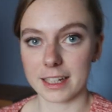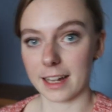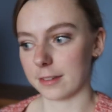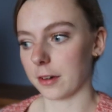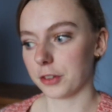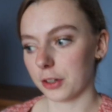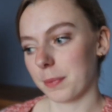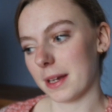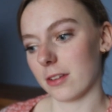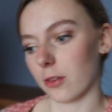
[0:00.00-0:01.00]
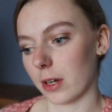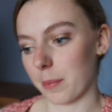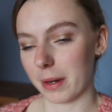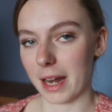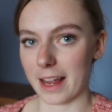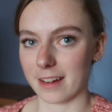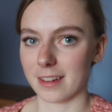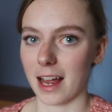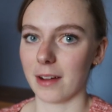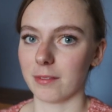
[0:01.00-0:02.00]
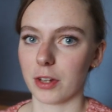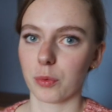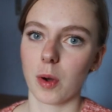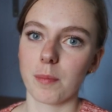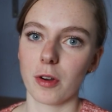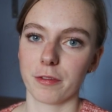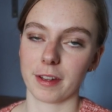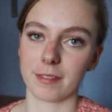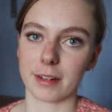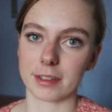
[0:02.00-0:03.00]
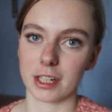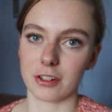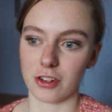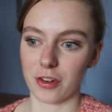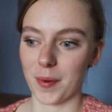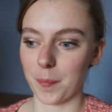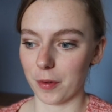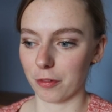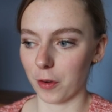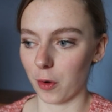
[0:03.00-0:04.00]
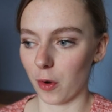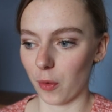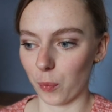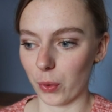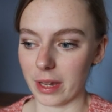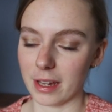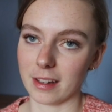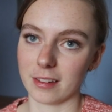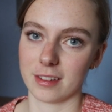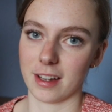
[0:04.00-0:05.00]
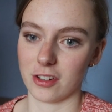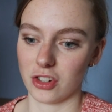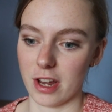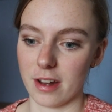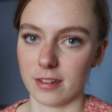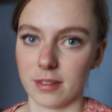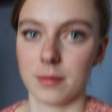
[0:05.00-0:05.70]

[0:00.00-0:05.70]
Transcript: Okay, so I've just pinned it all in place and there's one more thing that I'm going to do before we stitch it.